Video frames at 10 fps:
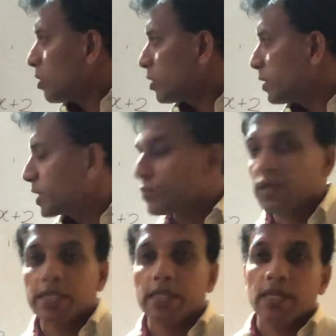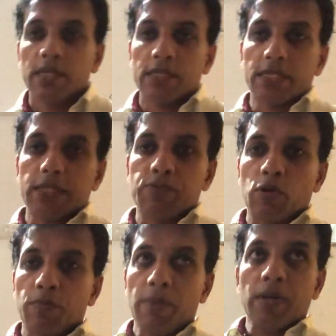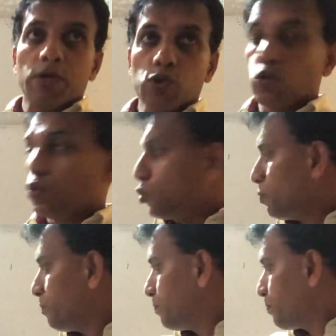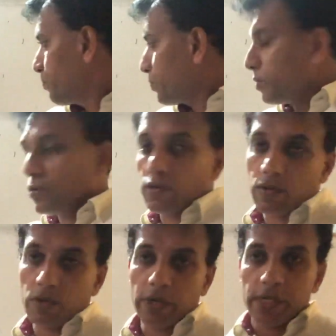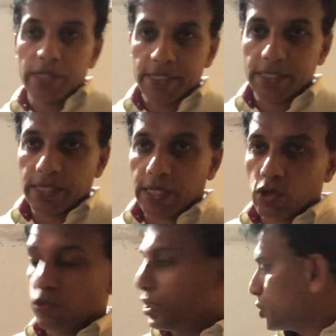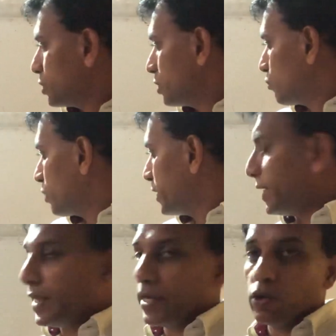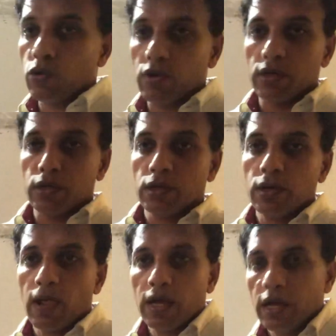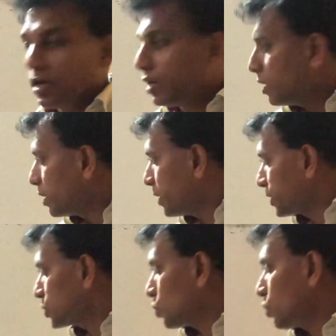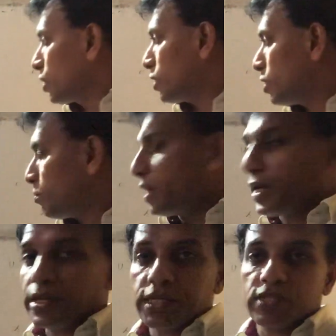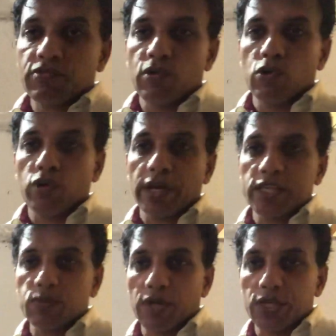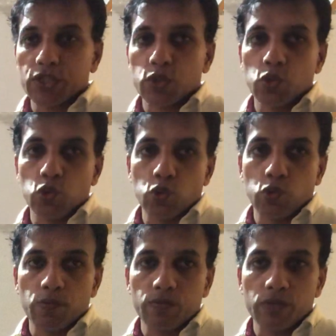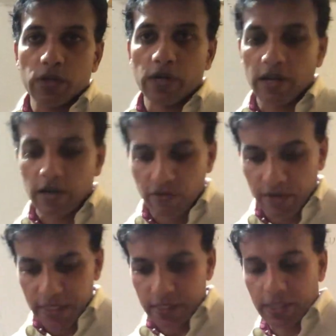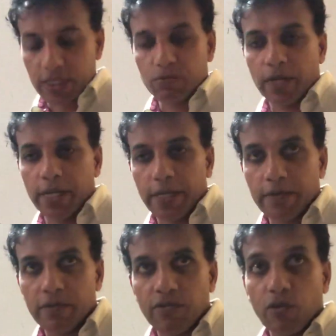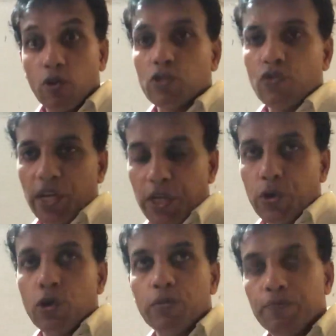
Next we'll see the problem number 2. Right, this is equation y equal x square minus 4x plus 2. The graph lesson is my 4th video.